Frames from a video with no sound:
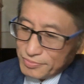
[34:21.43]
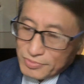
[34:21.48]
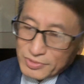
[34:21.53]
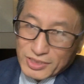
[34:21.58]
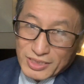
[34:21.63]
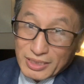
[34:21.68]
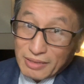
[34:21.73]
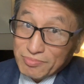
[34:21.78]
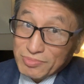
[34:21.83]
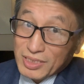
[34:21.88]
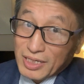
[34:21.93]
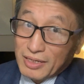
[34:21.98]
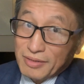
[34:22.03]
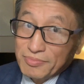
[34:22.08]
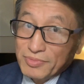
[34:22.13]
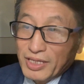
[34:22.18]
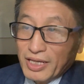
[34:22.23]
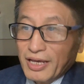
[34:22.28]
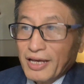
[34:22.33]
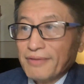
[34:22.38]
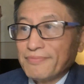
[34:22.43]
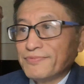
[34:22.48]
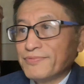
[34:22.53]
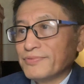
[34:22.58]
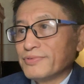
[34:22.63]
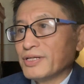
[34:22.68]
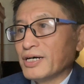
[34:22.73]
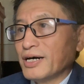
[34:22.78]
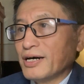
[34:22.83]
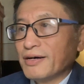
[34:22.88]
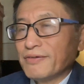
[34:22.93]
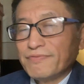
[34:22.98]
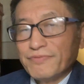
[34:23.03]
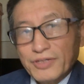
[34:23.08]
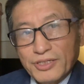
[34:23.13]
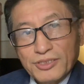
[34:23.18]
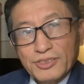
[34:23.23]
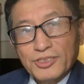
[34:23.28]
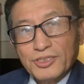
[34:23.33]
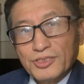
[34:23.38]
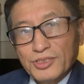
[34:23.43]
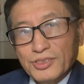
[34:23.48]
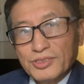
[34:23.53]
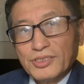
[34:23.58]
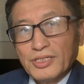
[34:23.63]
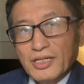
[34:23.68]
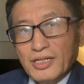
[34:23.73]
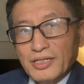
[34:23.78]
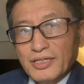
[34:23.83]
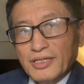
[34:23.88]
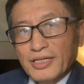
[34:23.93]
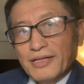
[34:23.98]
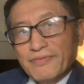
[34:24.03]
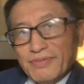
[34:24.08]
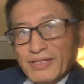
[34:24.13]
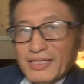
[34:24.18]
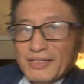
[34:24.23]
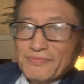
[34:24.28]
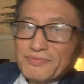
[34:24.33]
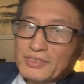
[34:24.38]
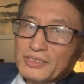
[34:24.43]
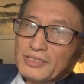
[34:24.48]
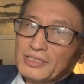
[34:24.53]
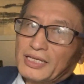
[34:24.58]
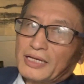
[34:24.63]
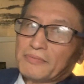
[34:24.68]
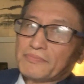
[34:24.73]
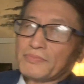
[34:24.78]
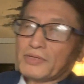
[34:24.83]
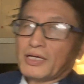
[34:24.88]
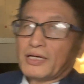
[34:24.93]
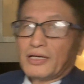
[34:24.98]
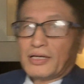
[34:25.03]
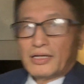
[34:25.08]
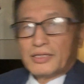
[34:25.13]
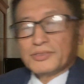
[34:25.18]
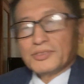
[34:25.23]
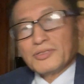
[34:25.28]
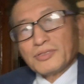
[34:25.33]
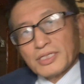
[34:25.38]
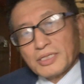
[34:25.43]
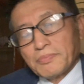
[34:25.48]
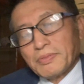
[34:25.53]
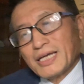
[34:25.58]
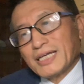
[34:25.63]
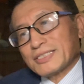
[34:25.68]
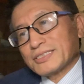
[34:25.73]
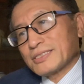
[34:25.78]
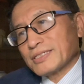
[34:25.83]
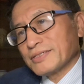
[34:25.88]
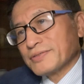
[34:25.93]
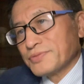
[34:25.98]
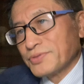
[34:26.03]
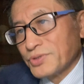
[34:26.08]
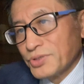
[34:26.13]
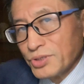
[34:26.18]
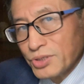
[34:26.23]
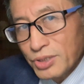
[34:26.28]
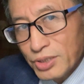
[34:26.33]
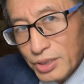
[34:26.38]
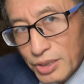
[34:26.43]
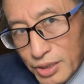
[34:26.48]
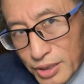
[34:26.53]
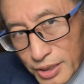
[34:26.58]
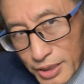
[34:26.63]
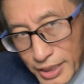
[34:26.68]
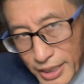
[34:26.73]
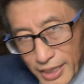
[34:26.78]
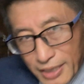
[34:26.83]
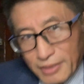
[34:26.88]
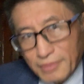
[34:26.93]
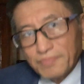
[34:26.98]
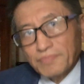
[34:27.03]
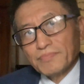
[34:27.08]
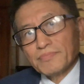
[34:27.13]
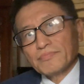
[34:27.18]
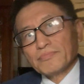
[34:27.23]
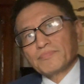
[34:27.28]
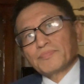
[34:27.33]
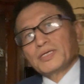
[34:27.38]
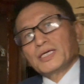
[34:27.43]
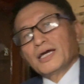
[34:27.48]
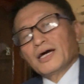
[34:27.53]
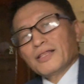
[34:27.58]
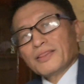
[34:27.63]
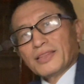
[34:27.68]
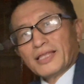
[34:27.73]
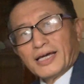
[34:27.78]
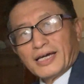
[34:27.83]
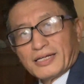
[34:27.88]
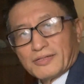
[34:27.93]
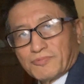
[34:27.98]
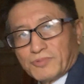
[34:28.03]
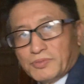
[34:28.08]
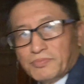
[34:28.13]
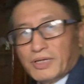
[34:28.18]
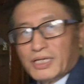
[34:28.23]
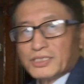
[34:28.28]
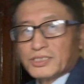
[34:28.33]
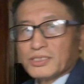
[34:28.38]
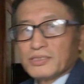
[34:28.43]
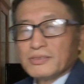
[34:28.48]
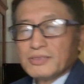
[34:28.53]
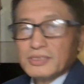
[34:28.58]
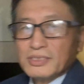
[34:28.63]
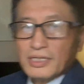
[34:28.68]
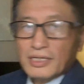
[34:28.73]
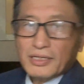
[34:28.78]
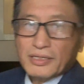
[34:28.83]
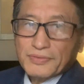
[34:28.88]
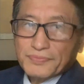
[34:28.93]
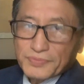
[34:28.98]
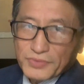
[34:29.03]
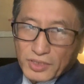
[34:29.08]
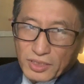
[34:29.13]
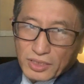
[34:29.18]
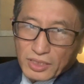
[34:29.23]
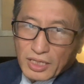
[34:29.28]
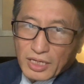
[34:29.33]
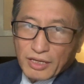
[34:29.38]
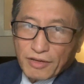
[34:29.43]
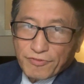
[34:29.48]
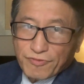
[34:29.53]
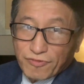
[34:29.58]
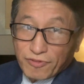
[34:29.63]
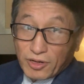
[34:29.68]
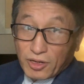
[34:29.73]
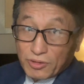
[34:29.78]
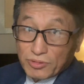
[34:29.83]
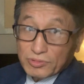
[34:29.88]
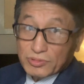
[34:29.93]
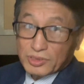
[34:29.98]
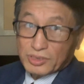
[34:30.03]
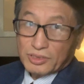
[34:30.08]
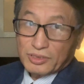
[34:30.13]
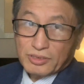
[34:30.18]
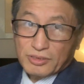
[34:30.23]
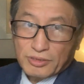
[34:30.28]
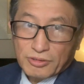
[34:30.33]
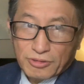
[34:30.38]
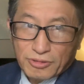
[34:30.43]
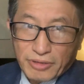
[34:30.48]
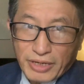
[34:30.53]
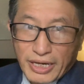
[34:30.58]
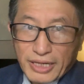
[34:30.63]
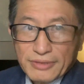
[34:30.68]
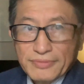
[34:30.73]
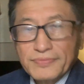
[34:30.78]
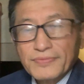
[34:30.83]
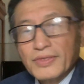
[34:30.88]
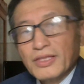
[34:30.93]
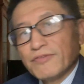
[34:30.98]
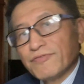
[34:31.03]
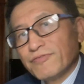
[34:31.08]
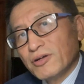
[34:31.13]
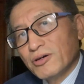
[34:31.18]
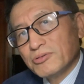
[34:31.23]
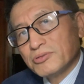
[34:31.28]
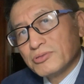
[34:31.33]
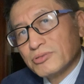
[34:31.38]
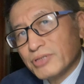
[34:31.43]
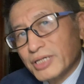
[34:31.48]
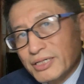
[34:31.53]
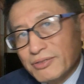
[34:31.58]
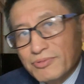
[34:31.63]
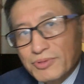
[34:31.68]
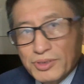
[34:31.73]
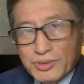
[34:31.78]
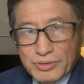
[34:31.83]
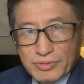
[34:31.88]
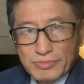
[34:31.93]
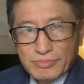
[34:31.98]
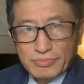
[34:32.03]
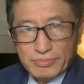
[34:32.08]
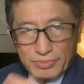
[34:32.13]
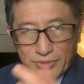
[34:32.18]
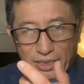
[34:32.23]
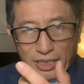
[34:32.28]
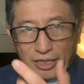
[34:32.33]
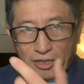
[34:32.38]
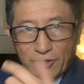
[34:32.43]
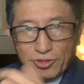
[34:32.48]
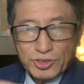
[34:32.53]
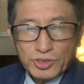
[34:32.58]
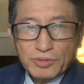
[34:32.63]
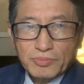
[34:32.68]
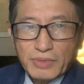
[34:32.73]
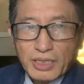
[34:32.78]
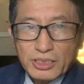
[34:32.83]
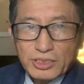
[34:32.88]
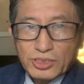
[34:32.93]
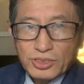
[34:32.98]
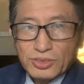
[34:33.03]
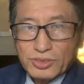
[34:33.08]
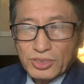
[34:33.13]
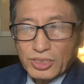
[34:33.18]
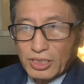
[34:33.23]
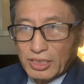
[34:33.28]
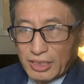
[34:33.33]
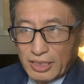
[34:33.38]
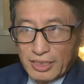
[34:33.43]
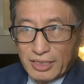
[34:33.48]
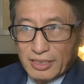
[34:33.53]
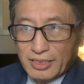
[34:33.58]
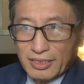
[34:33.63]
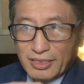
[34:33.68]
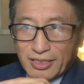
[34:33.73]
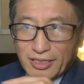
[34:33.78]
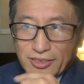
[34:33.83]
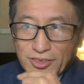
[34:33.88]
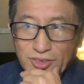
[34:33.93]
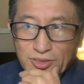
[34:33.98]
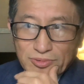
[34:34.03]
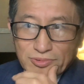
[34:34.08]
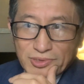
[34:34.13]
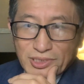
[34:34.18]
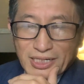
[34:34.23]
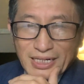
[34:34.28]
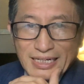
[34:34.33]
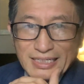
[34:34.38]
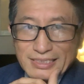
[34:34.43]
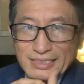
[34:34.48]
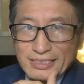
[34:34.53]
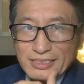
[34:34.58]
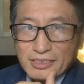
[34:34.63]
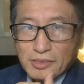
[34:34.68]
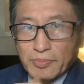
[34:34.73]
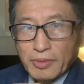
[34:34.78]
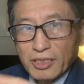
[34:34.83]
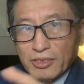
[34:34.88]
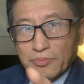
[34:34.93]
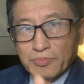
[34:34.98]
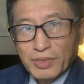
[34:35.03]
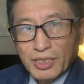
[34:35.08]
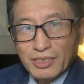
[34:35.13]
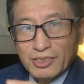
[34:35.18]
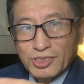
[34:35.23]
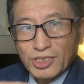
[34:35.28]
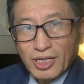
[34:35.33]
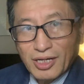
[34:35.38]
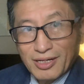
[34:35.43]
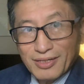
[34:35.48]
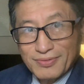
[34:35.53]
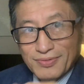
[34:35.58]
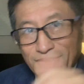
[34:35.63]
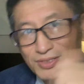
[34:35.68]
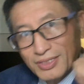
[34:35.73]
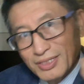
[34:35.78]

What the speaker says: sometimes they have very good heavy lift capacity. And beyond that, we mentioned the float crane. Float crane, well, I also mentioned in 2 classes about Big John